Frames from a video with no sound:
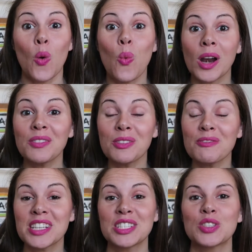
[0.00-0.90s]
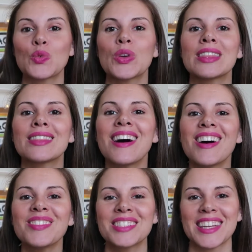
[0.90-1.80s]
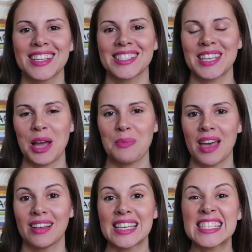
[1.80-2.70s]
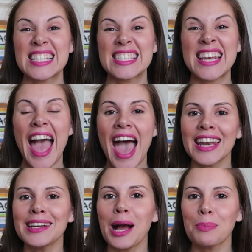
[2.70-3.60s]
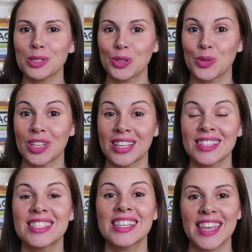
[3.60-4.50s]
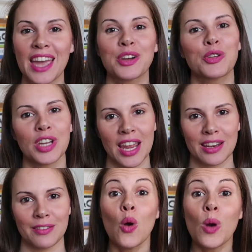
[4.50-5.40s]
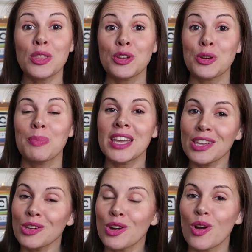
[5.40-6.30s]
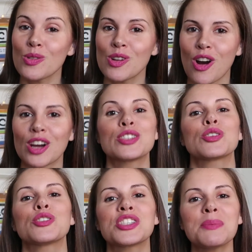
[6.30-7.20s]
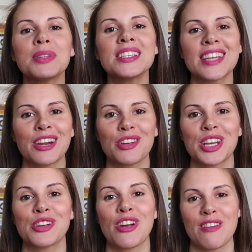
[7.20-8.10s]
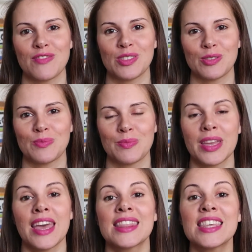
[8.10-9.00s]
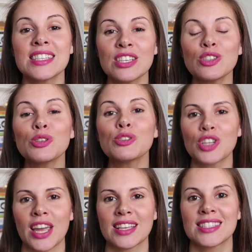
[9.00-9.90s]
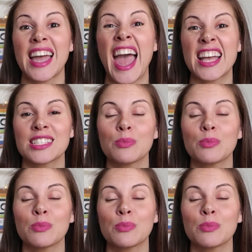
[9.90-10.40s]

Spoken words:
One of the reasons we love sending snail mail is it's an added opportunity to get creative. Whether you're making your own cards or simply decorating your envelope, this is your chance to add